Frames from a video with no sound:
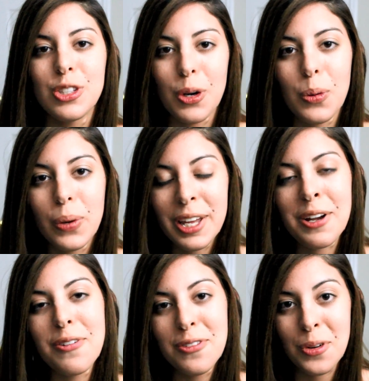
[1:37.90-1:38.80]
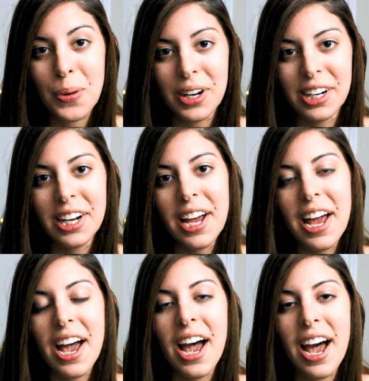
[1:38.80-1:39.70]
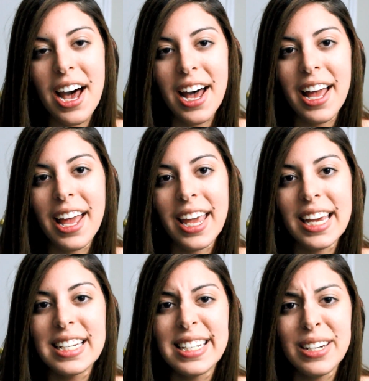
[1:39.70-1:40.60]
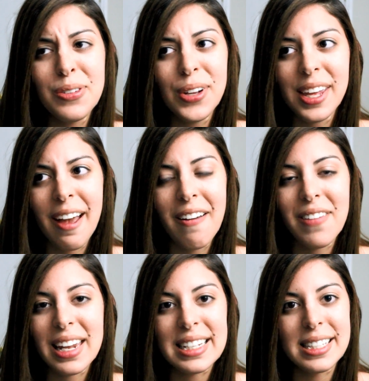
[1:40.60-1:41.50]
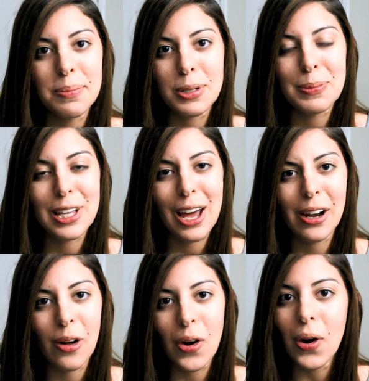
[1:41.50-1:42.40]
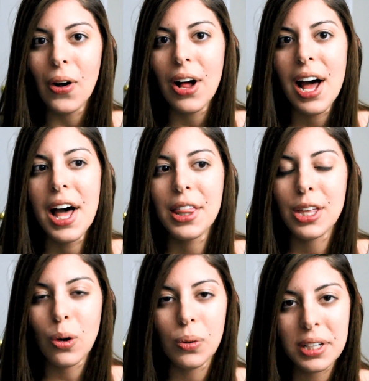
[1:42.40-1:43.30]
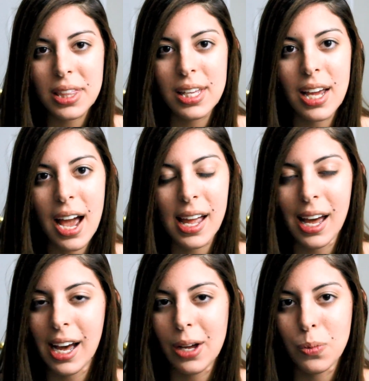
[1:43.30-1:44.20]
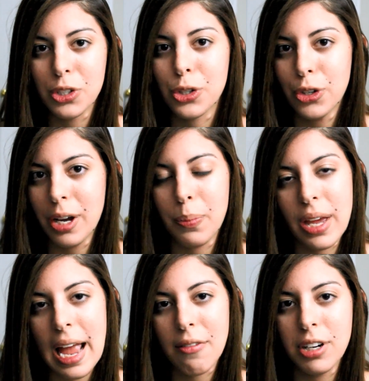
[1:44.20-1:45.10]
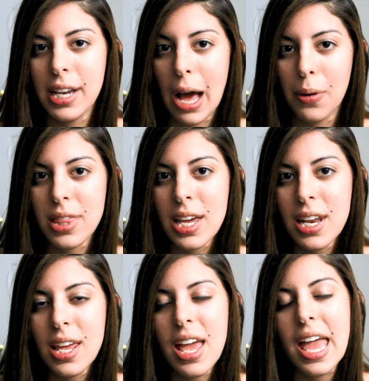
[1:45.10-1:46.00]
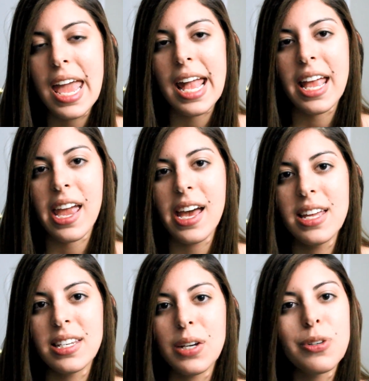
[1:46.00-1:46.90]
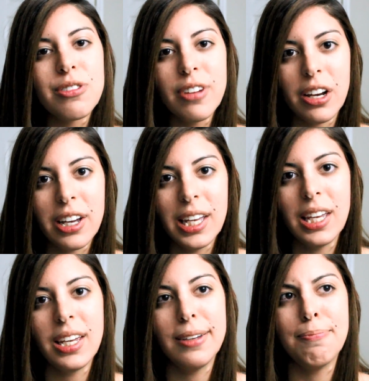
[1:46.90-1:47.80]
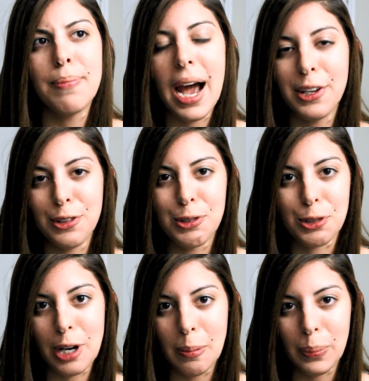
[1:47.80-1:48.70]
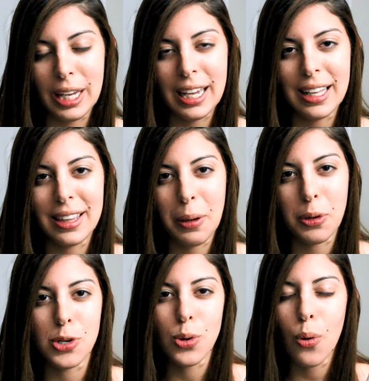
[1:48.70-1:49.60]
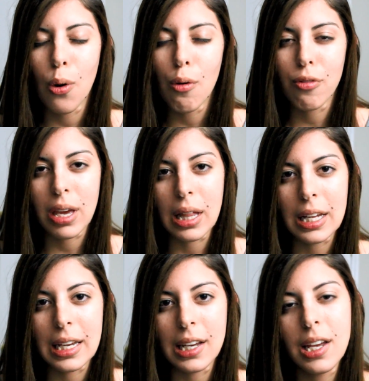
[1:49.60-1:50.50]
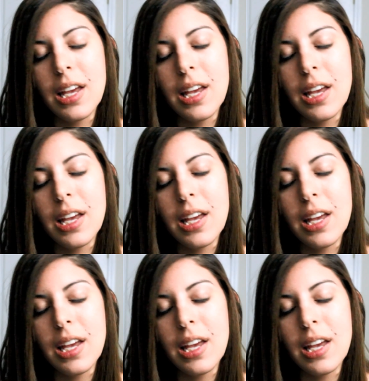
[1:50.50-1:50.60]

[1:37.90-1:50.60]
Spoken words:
So week 4, I didn't really have any symptoms at all. The only thing I had was cramping every now and then, and it was very mild cramping. They were dull feeling.